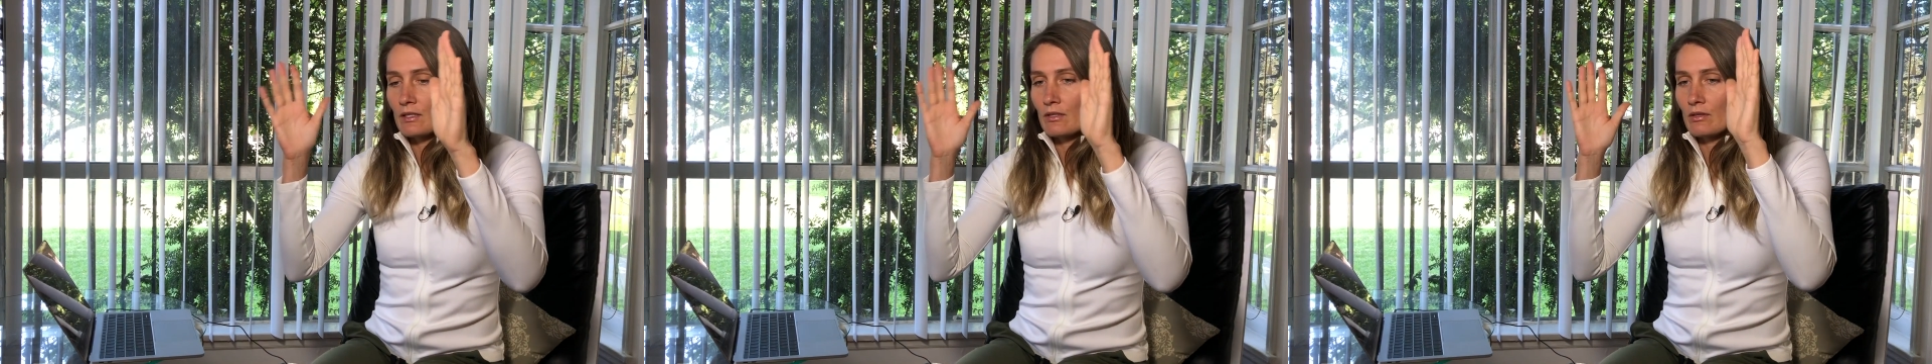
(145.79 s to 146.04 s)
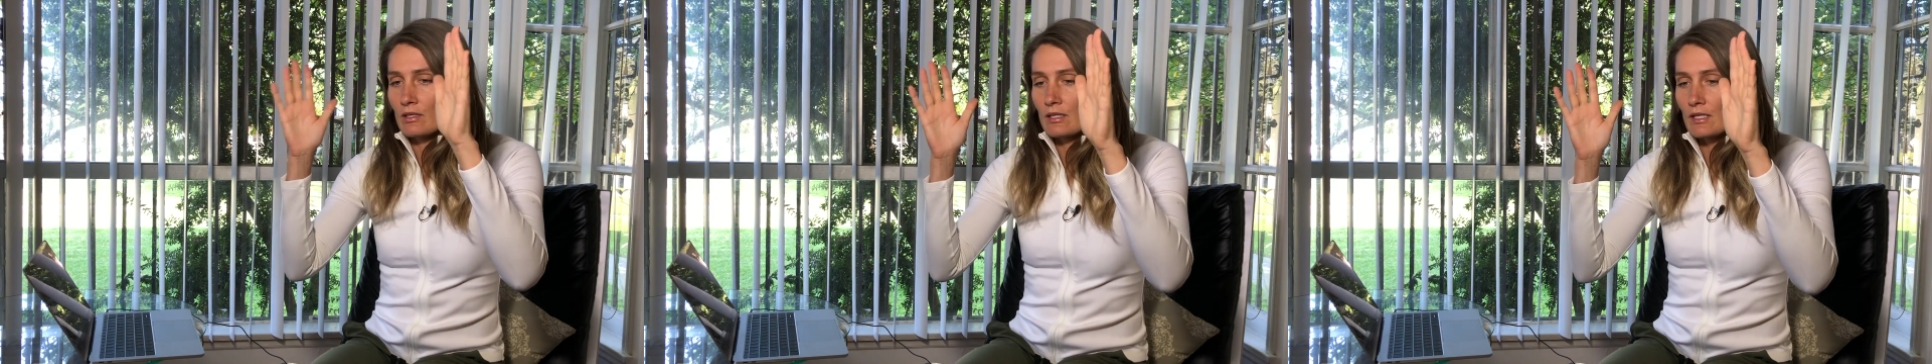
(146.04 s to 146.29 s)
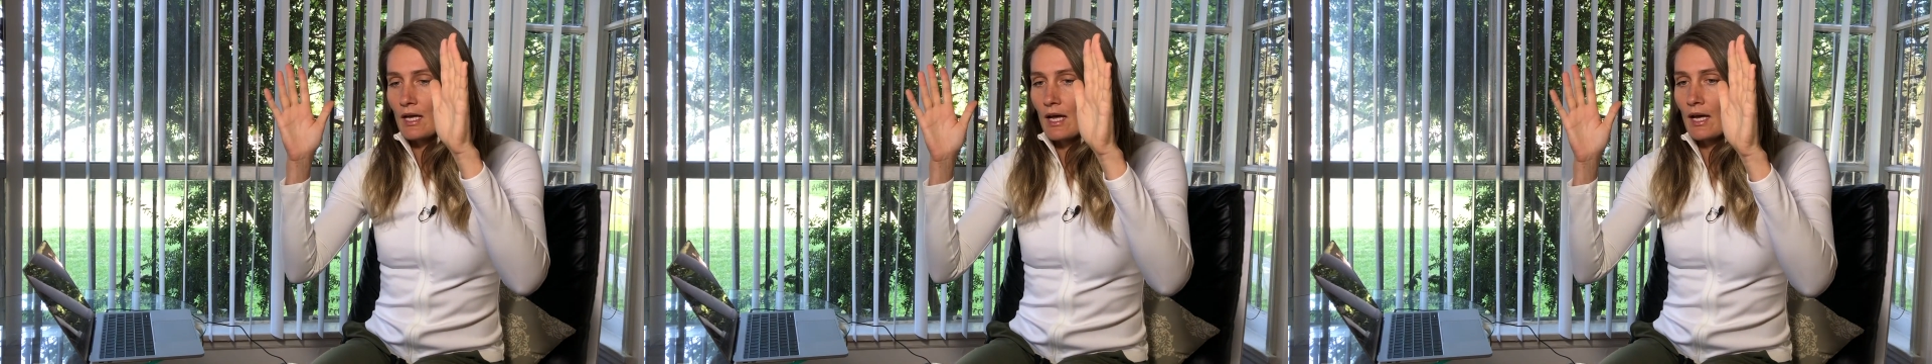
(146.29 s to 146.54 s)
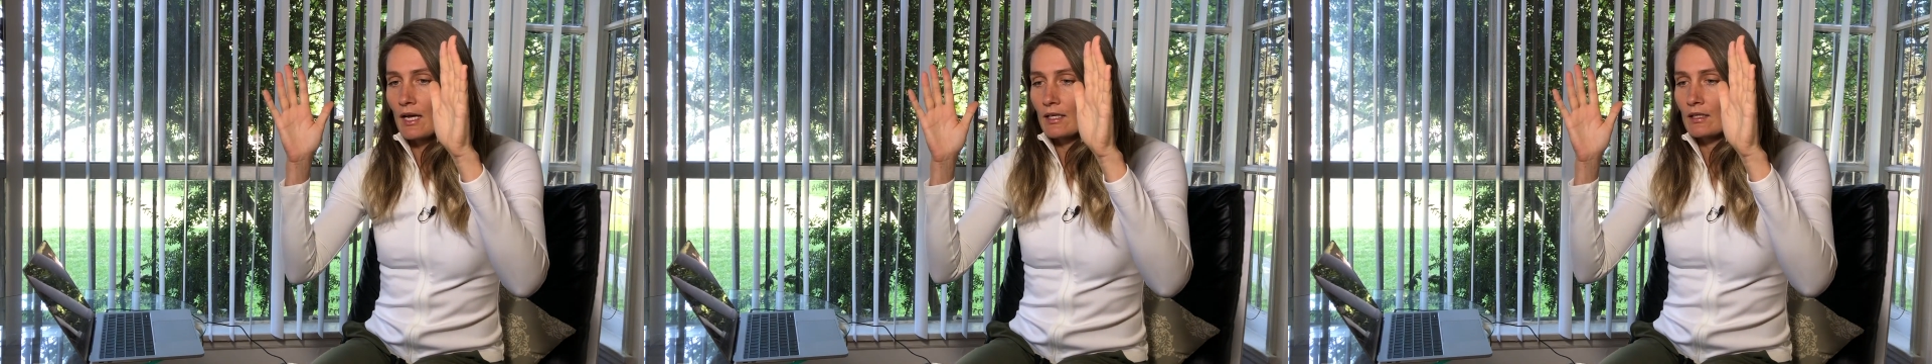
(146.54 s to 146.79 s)
to the
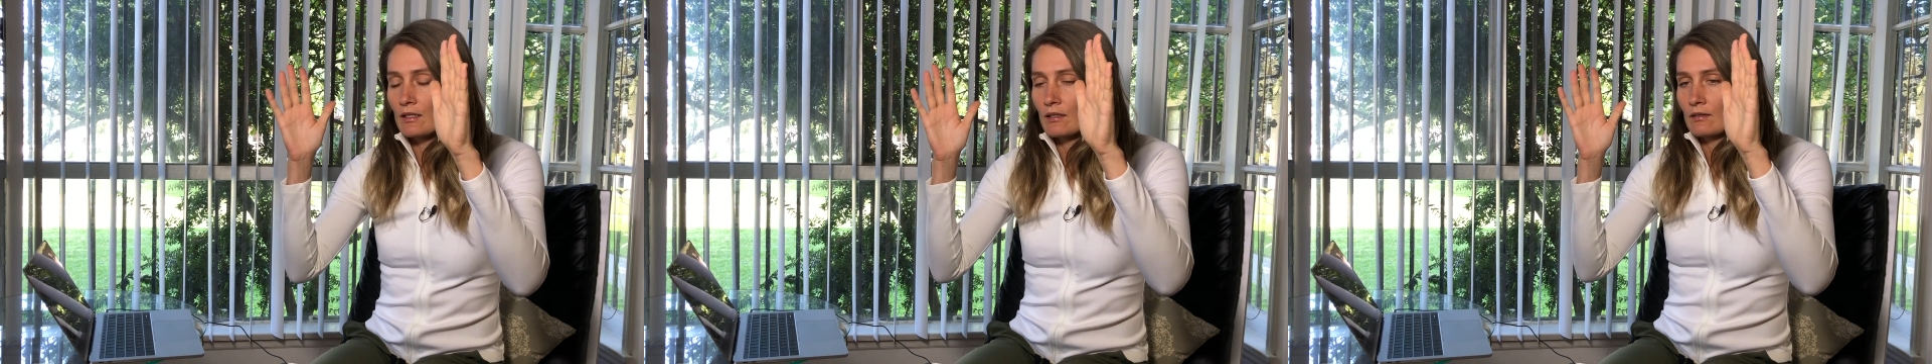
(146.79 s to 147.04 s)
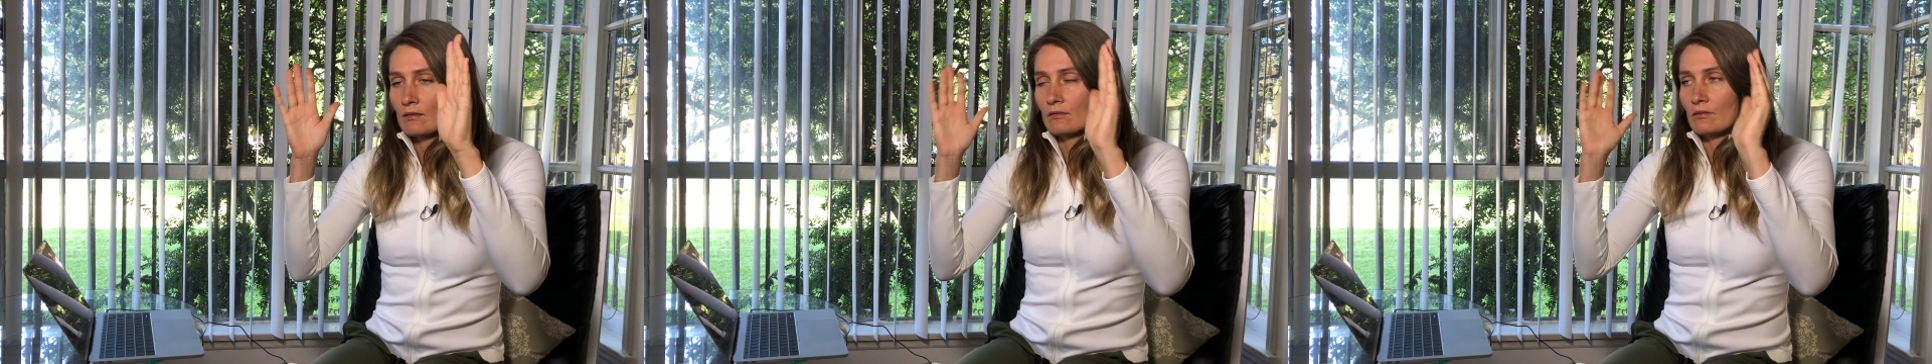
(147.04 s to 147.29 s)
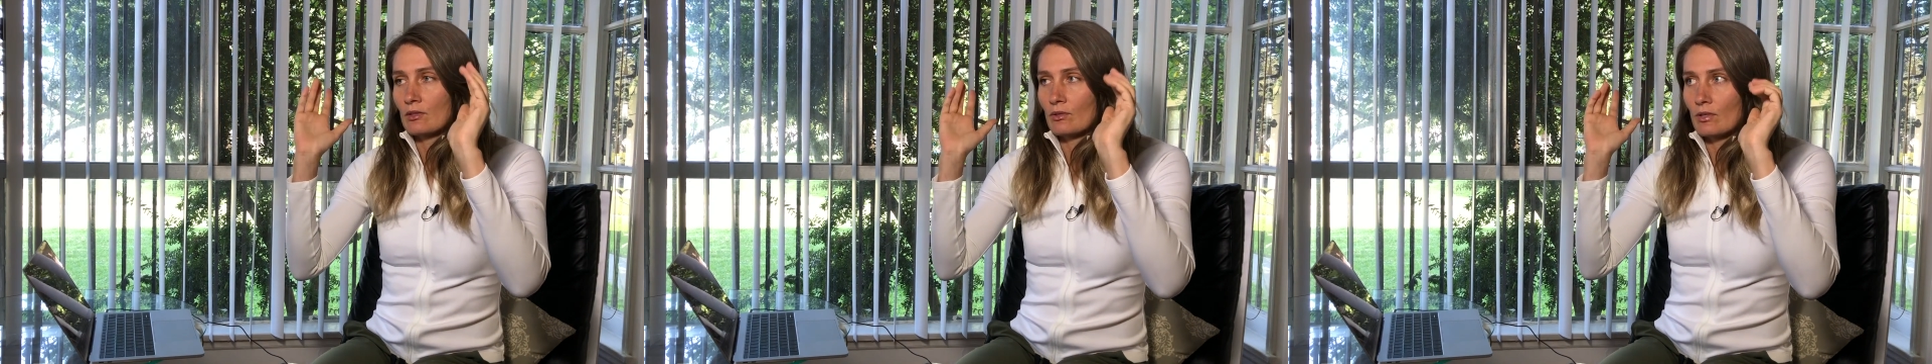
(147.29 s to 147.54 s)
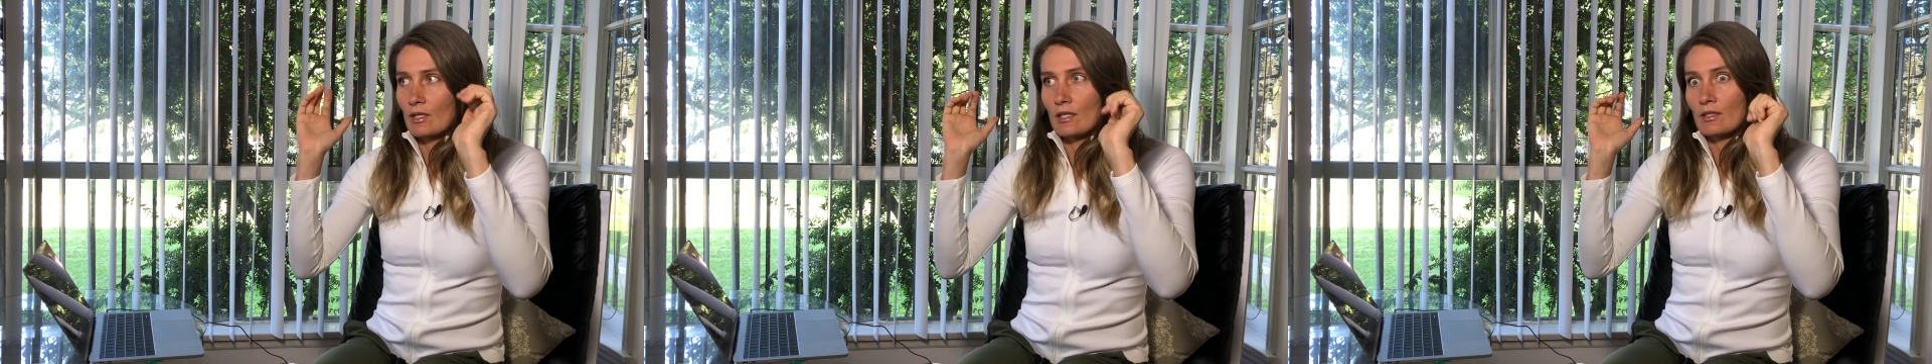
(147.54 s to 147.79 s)
side
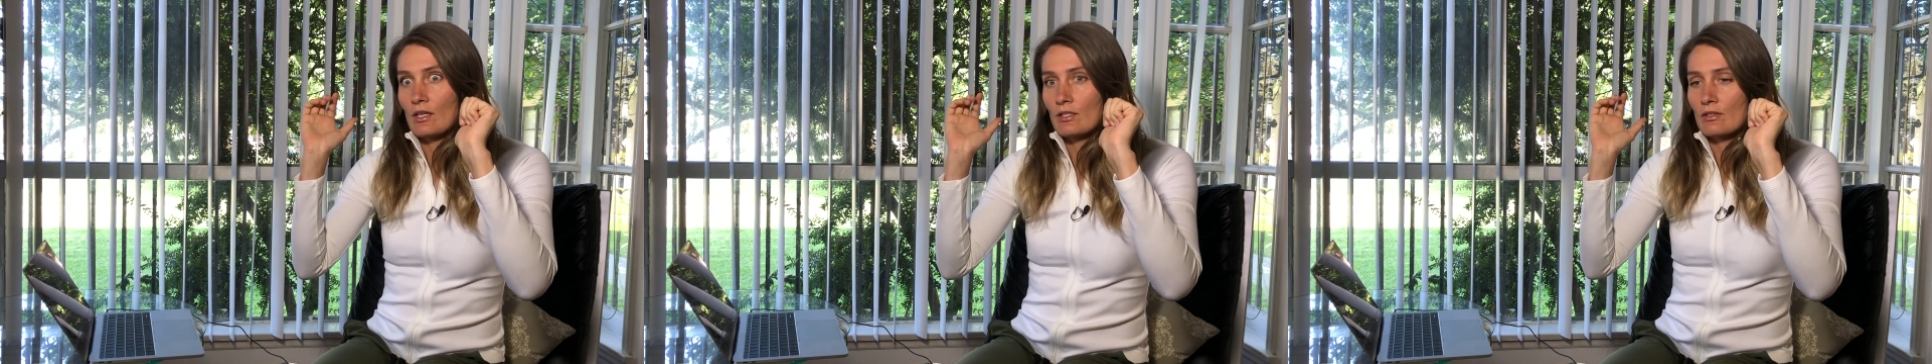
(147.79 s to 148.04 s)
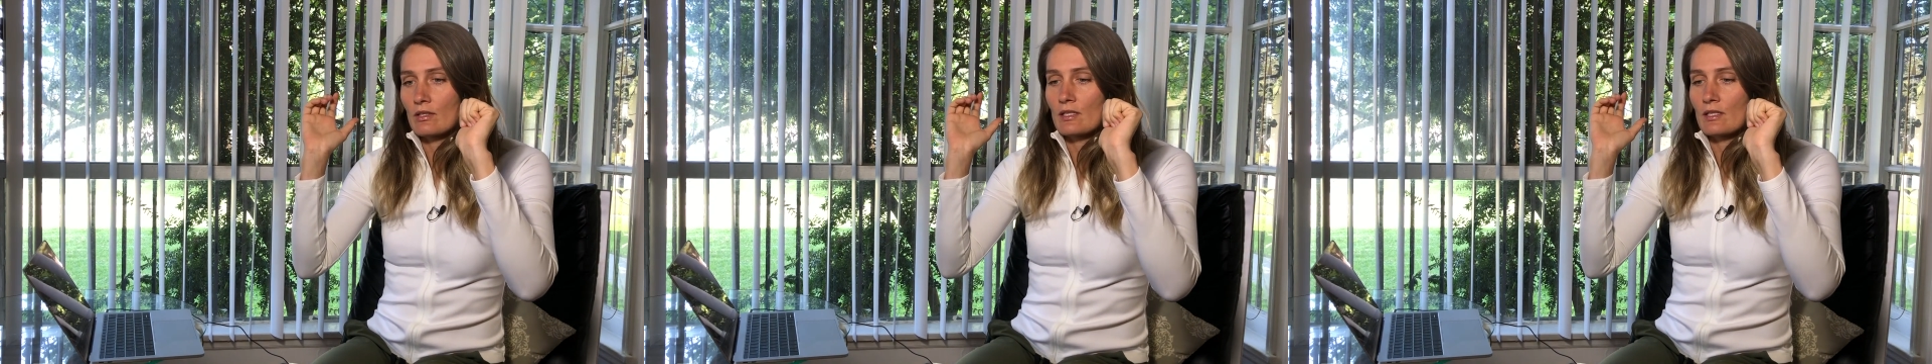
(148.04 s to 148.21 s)
or a lot to the